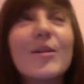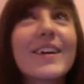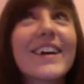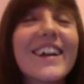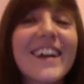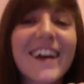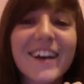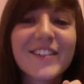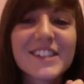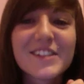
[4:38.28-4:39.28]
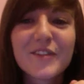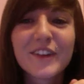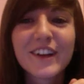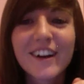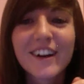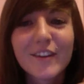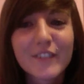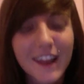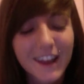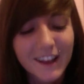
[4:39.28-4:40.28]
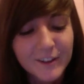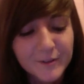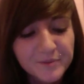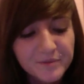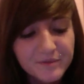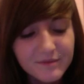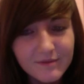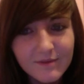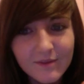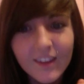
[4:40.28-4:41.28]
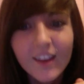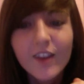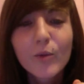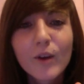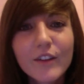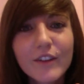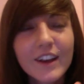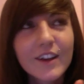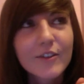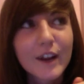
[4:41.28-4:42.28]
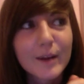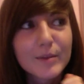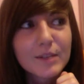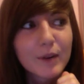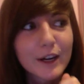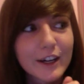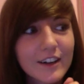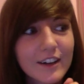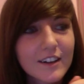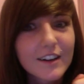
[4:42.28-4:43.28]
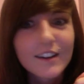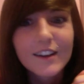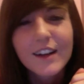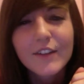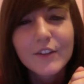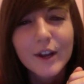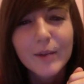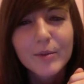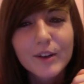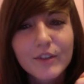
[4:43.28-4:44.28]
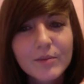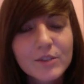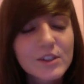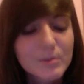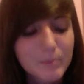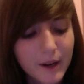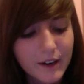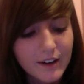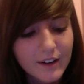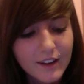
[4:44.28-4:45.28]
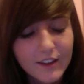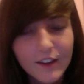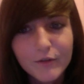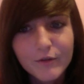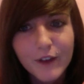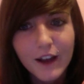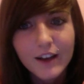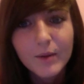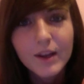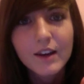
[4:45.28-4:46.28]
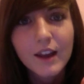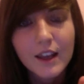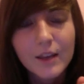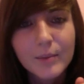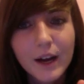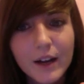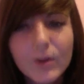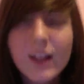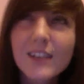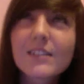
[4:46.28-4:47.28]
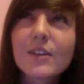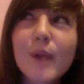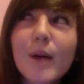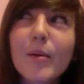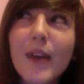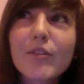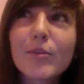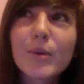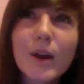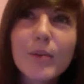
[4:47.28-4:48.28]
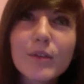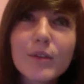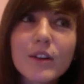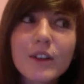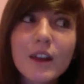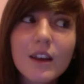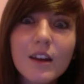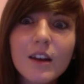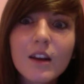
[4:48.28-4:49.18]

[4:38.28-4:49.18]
my god. I have this fear of, like, what if I get raped and murdered? Or, like, not even raped. What if I'm just murdered and they find my naked body? Well, I guess I'd probably have to be raped if I was naked.